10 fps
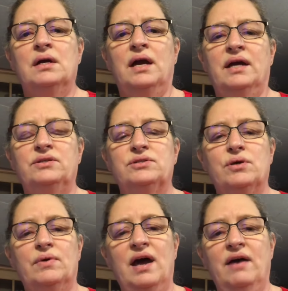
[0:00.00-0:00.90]
And you
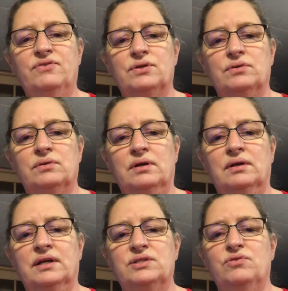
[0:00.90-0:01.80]
don't have to,
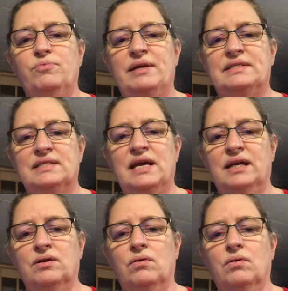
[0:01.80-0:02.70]
because you've made
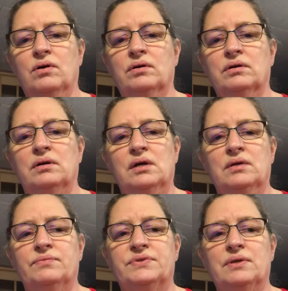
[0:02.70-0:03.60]
steak or
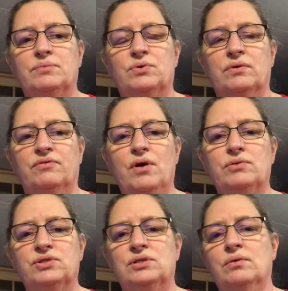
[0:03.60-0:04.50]
some sort of roast.